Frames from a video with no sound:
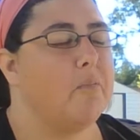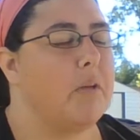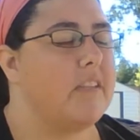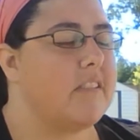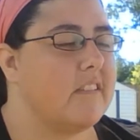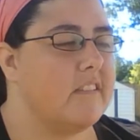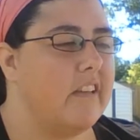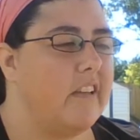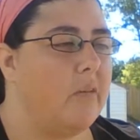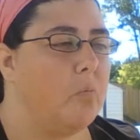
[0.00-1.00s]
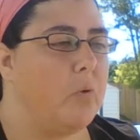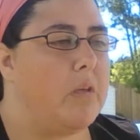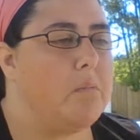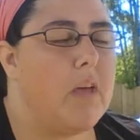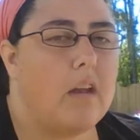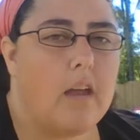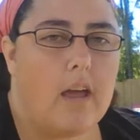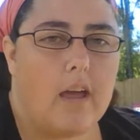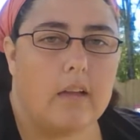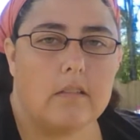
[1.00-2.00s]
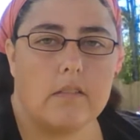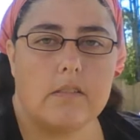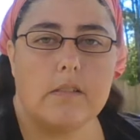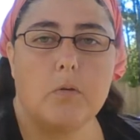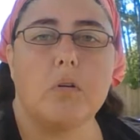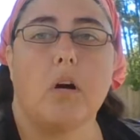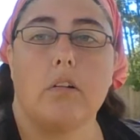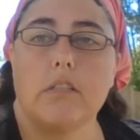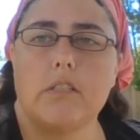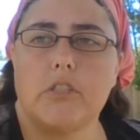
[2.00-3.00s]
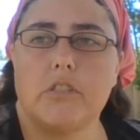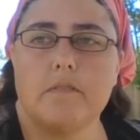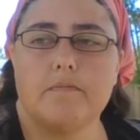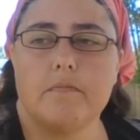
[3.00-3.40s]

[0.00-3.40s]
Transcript: Basically, we met at Sioux College,